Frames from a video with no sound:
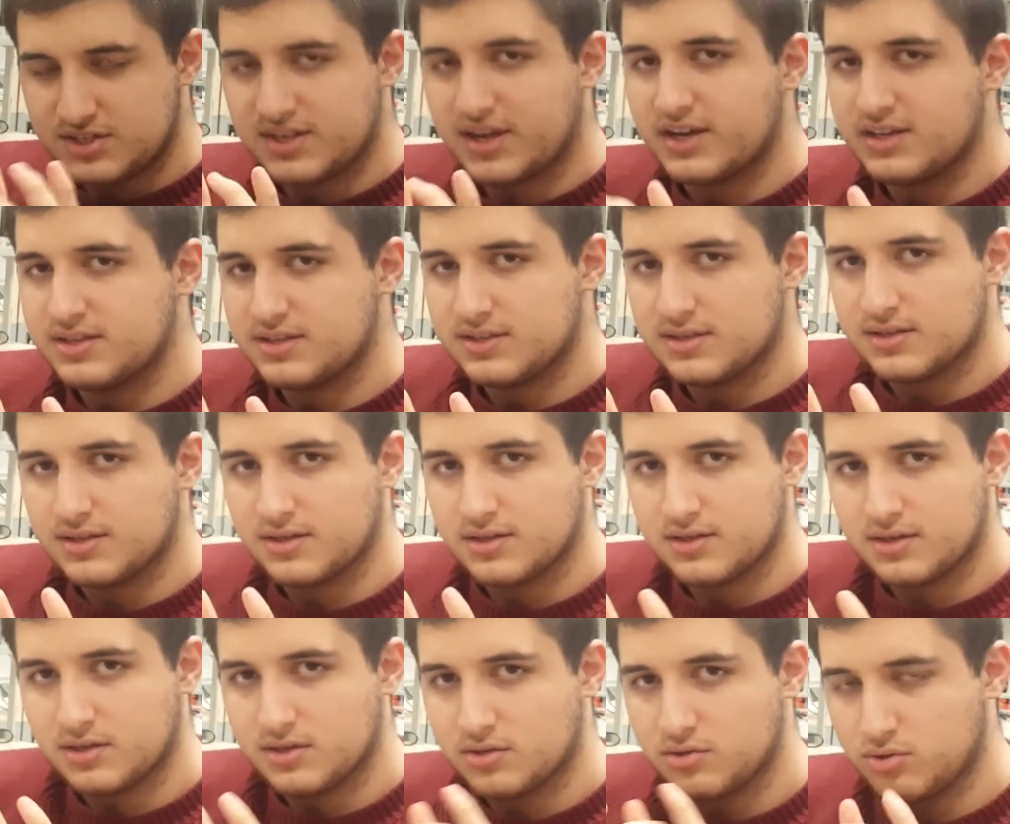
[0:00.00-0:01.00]
side
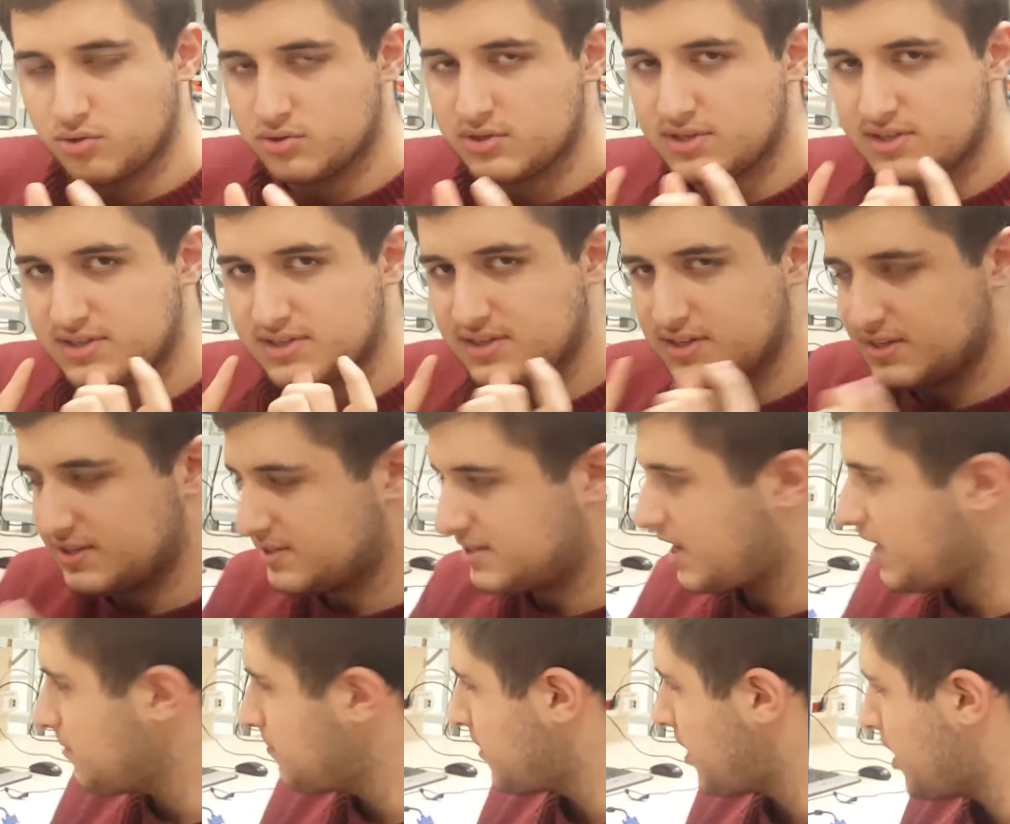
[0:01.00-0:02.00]
loses the
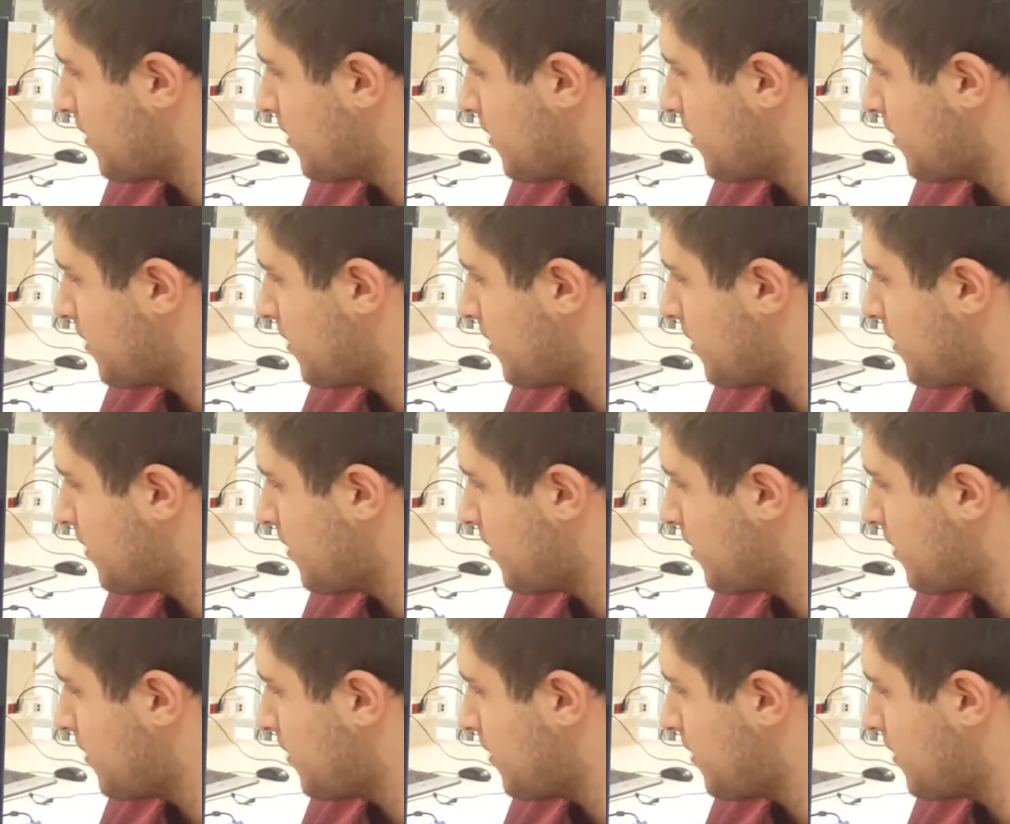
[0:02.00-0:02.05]
same